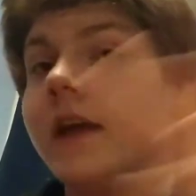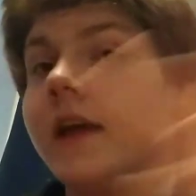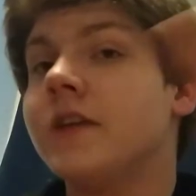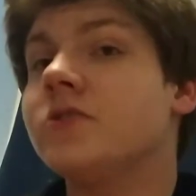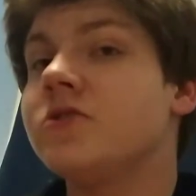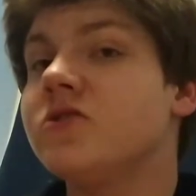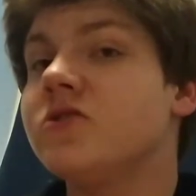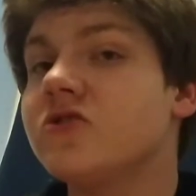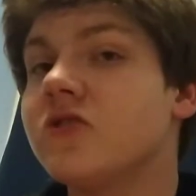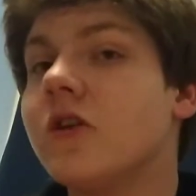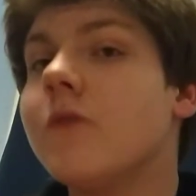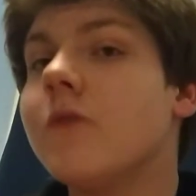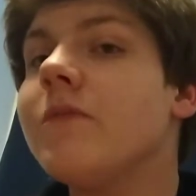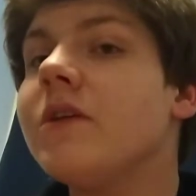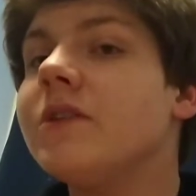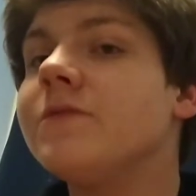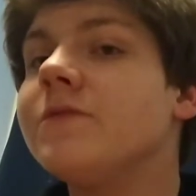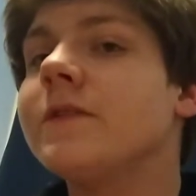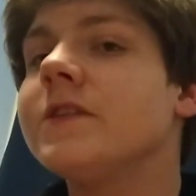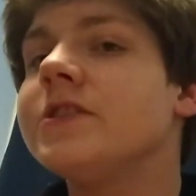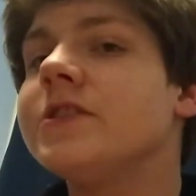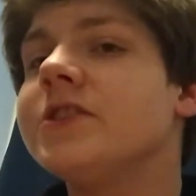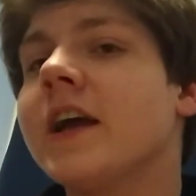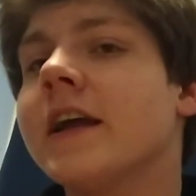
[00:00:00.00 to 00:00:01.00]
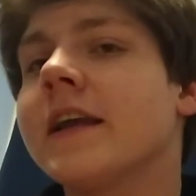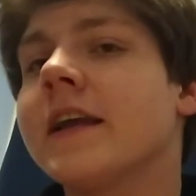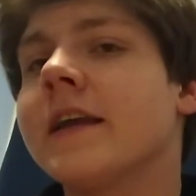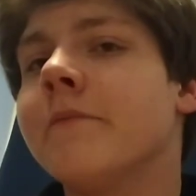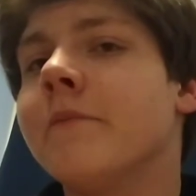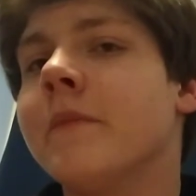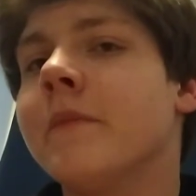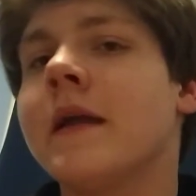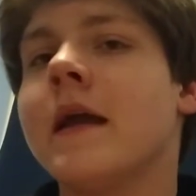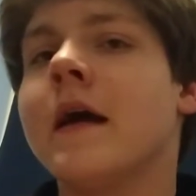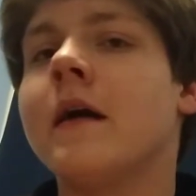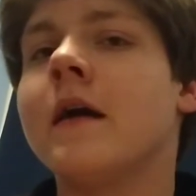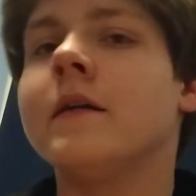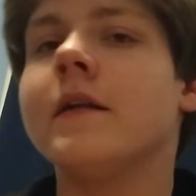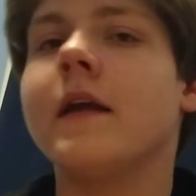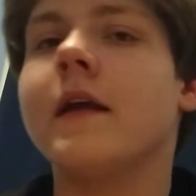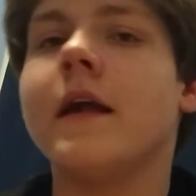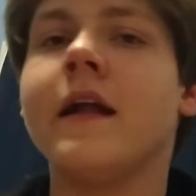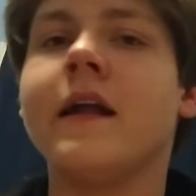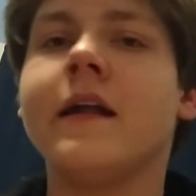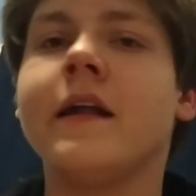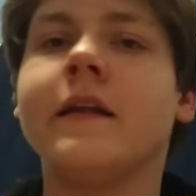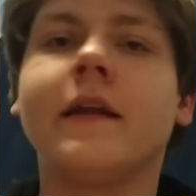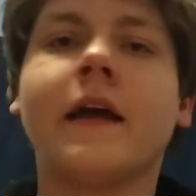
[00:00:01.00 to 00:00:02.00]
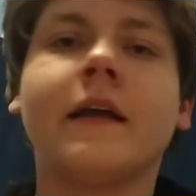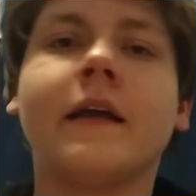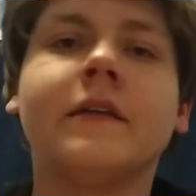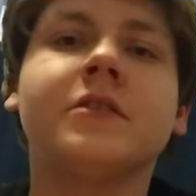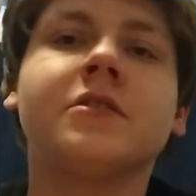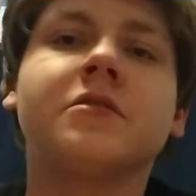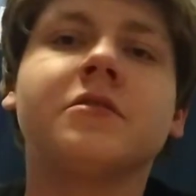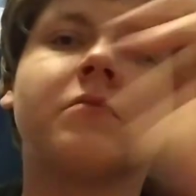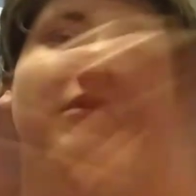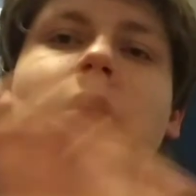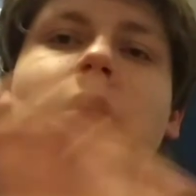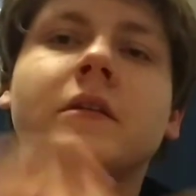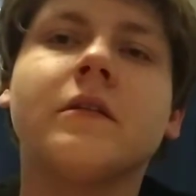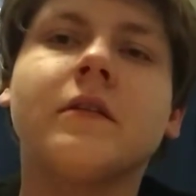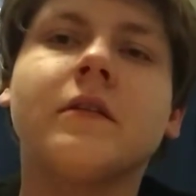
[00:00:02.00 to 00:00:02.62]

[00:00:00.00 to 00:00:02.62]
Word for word: So I have a whole room dedicated to YouTube.